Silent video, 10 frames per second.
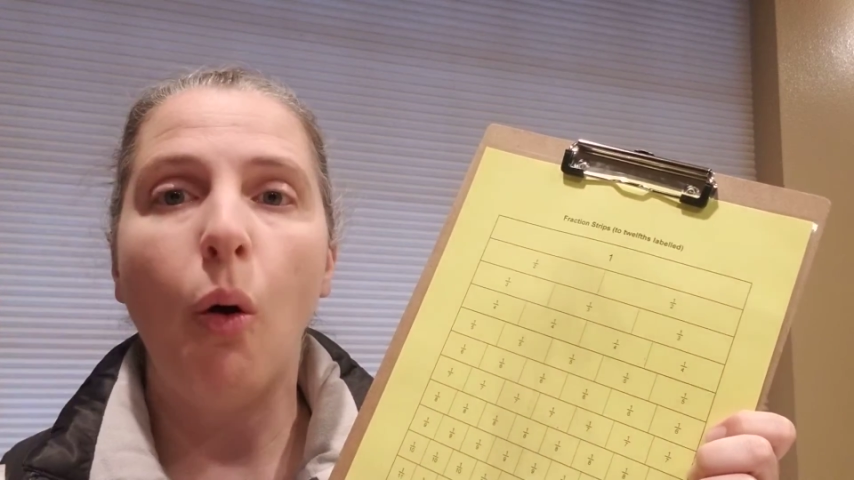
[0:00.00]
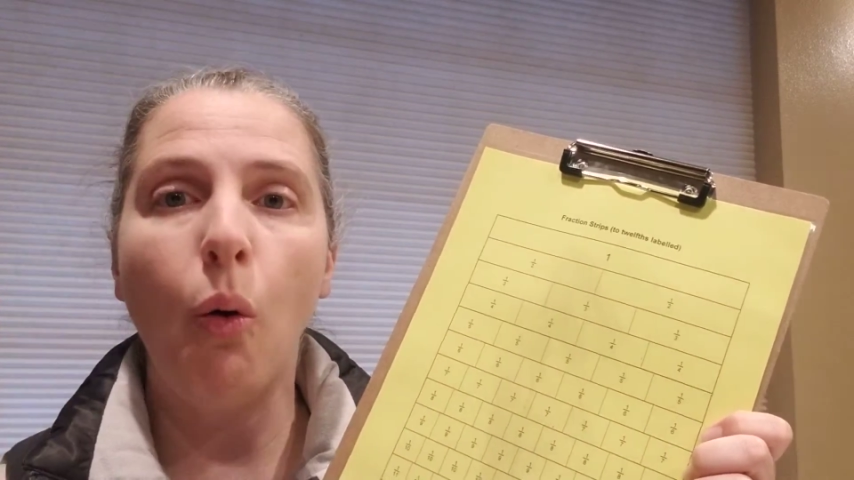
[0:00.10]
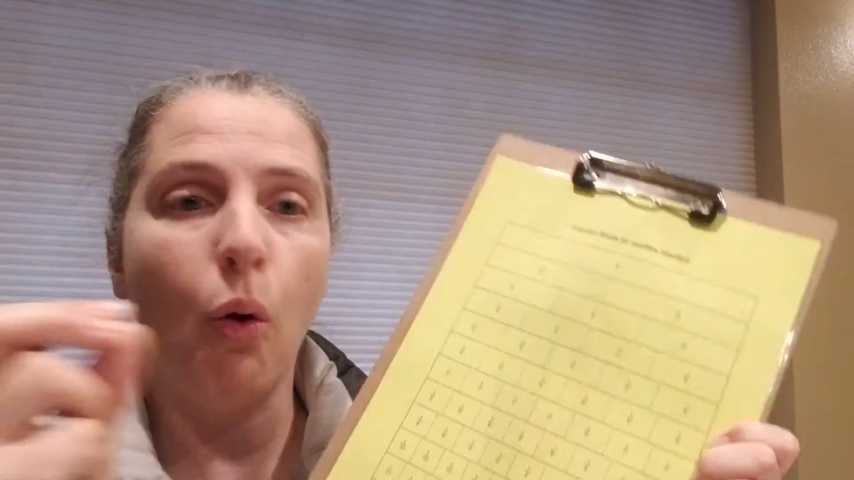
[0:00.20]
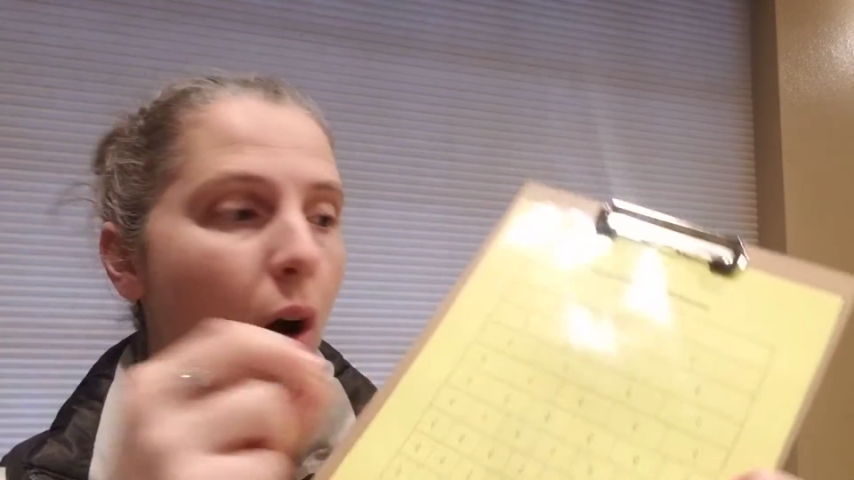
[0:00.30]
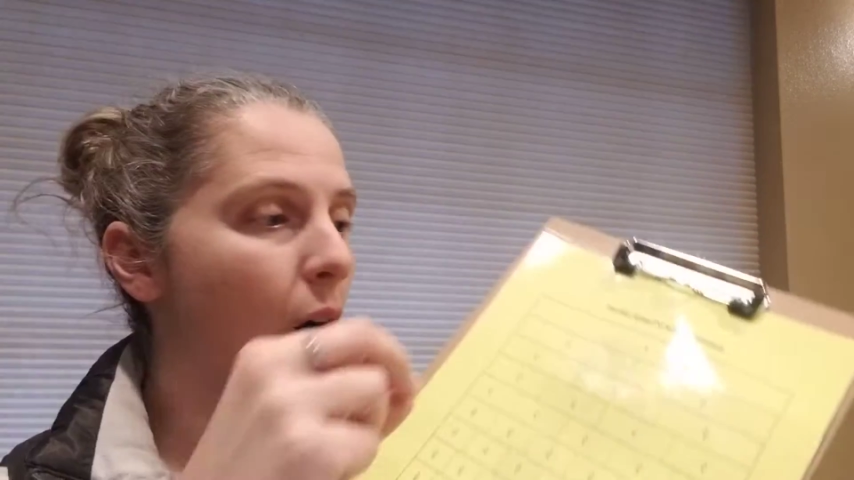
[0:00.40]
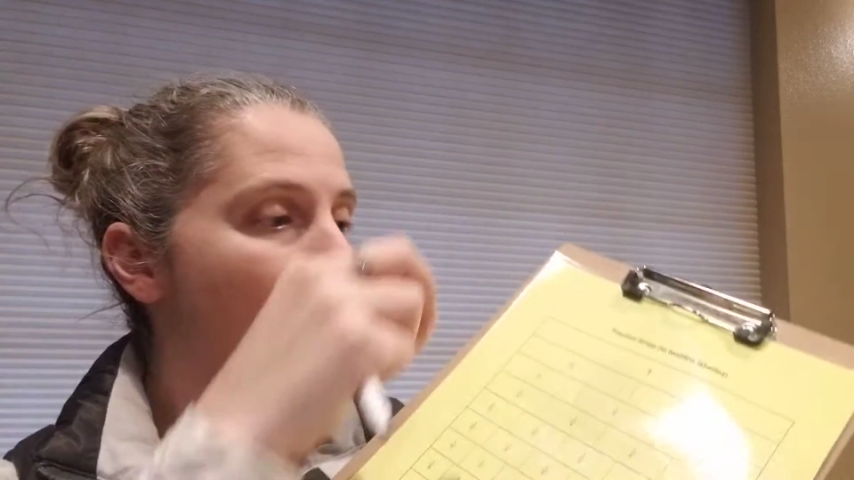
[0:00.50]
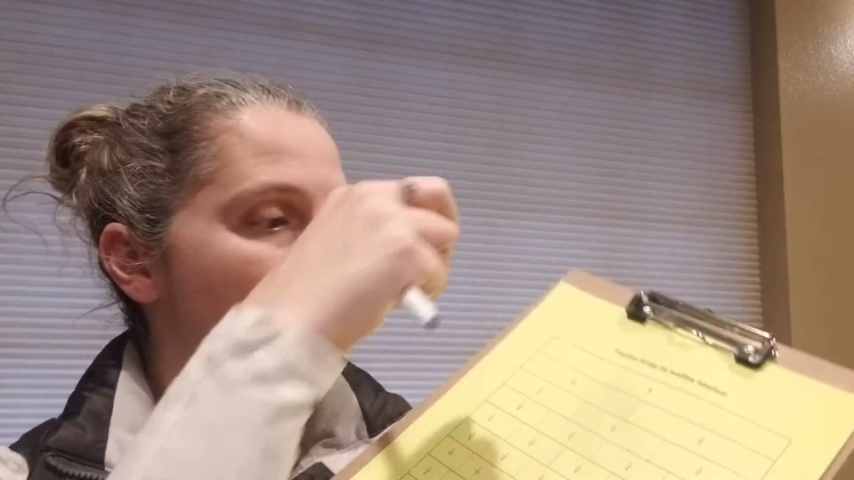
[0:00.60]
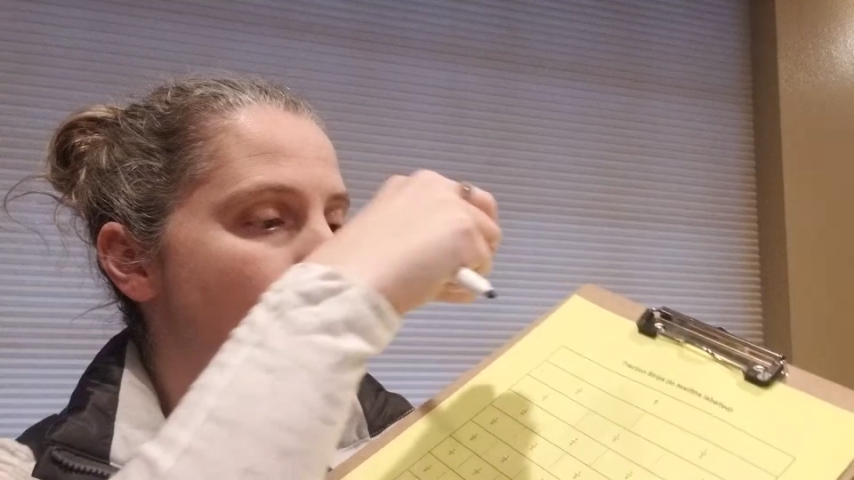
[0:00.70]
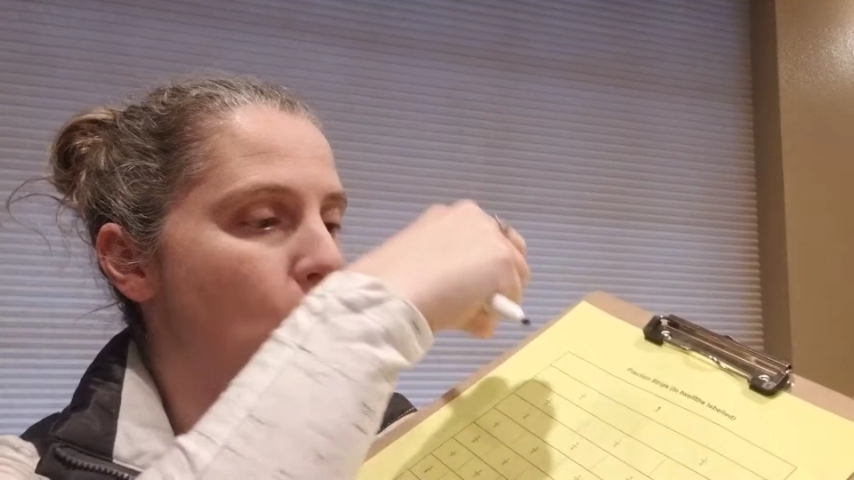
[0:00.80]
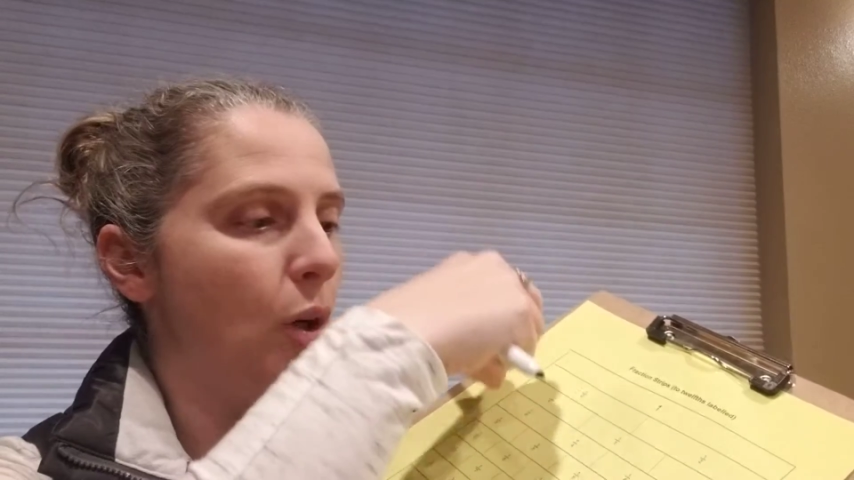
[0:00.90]
or
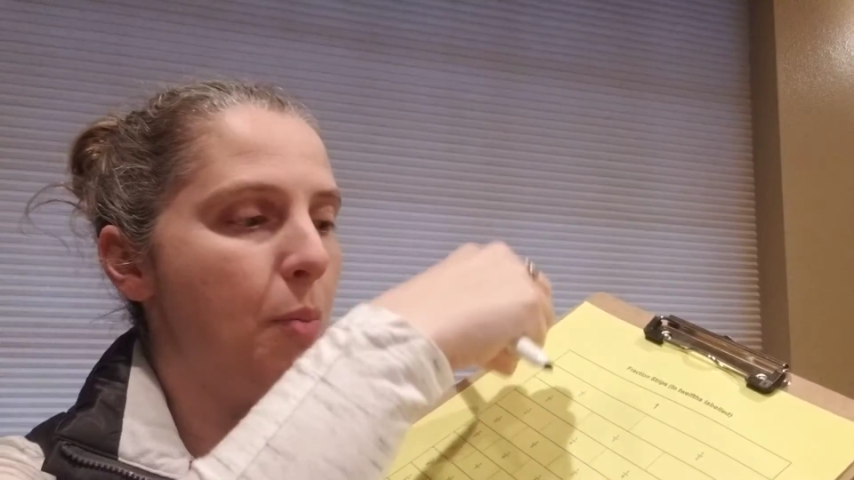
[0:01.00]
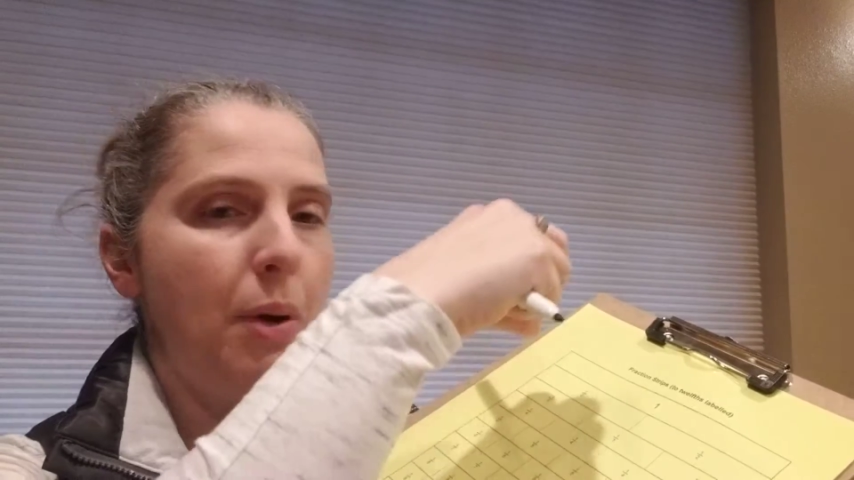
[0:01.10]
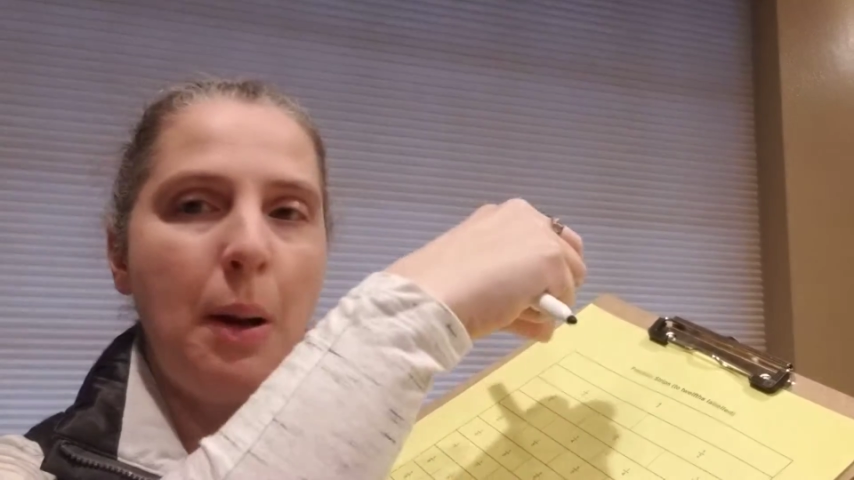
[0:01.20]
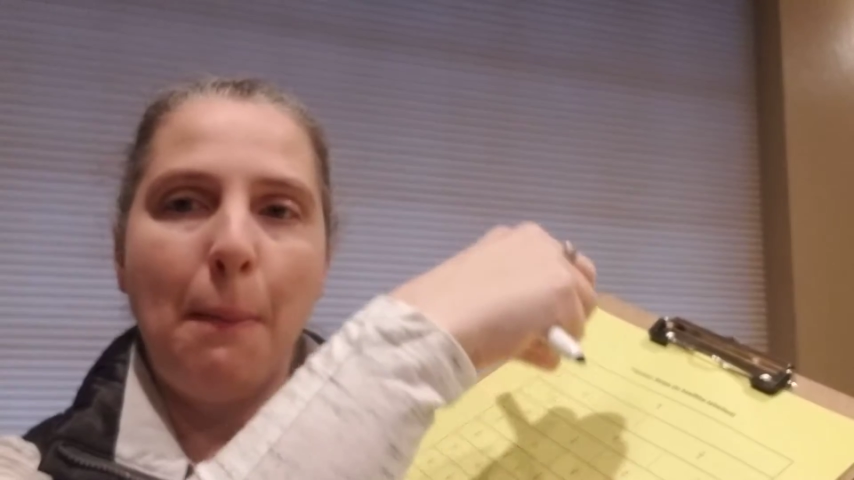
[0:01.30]
you could put a